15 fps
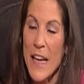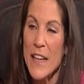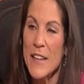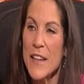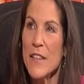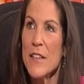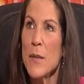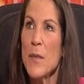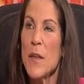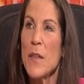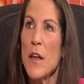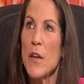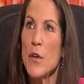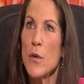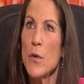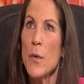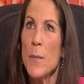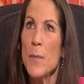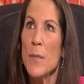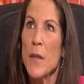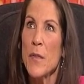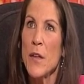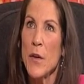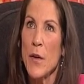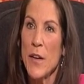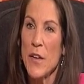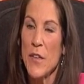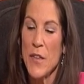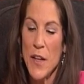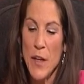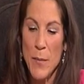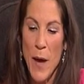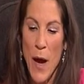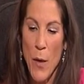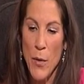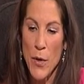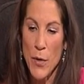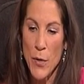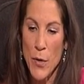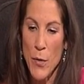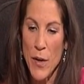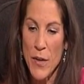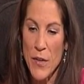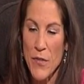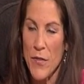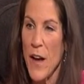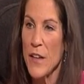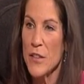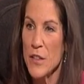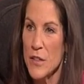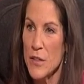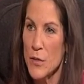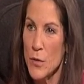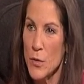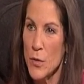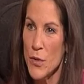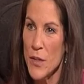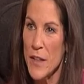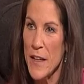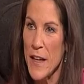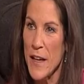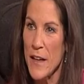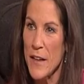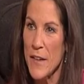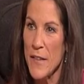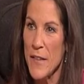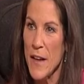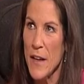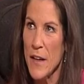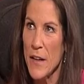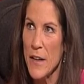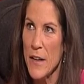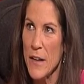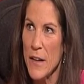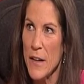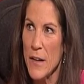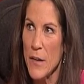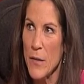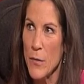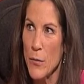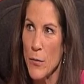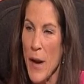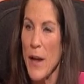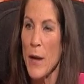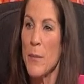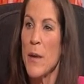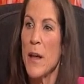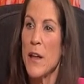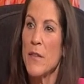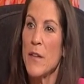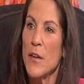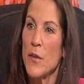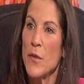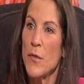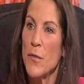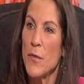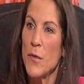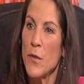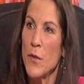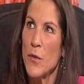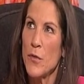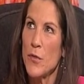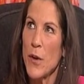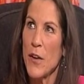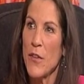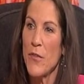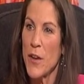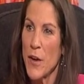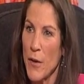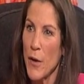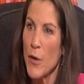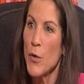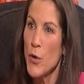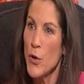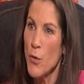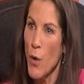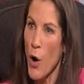Is this something that you had to think about when you were going to fashion school? Did they recommend that you try to figure out who you